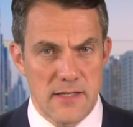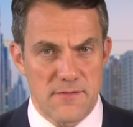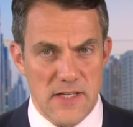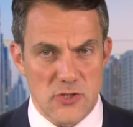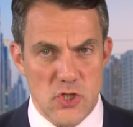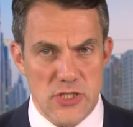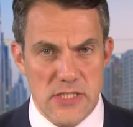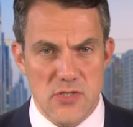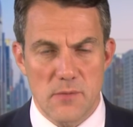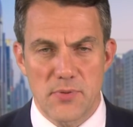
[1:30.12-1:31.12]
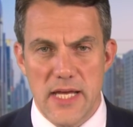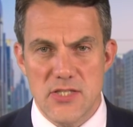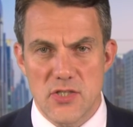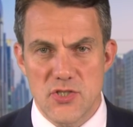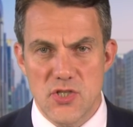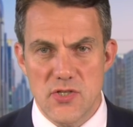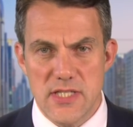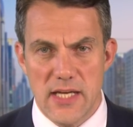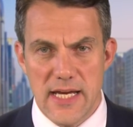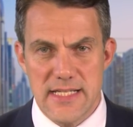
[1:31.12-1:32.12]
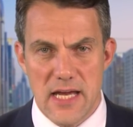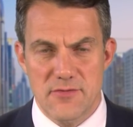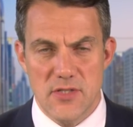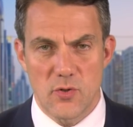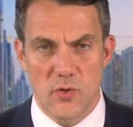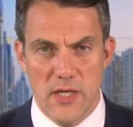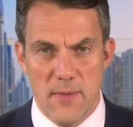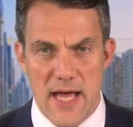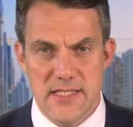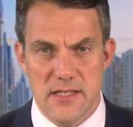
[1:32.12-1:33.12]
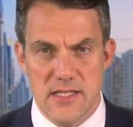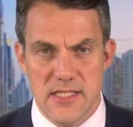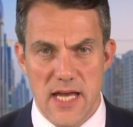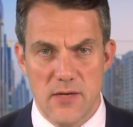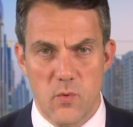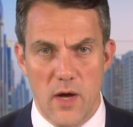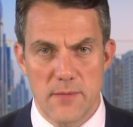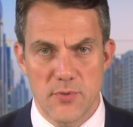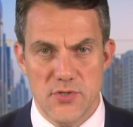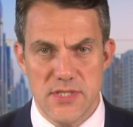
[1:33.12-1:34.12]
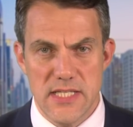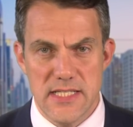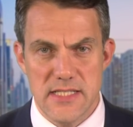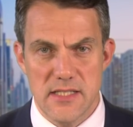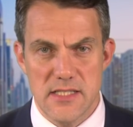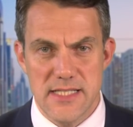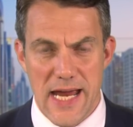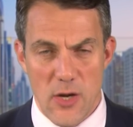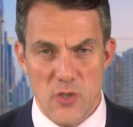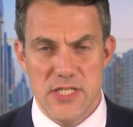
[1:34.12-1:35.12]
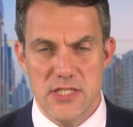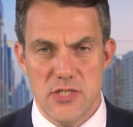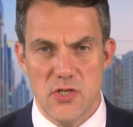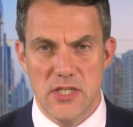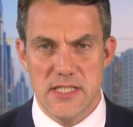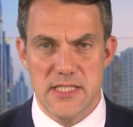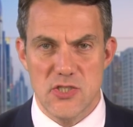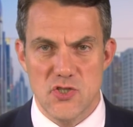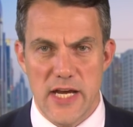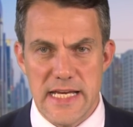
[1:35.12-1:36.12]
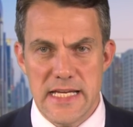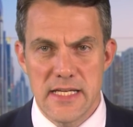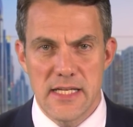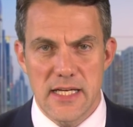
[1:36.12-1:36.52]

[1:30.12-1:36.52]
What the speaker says: The fatal shooting took place on Tuesday night after Holy Mass at the San Juan Bautista Diocesan Eucharistic Shrine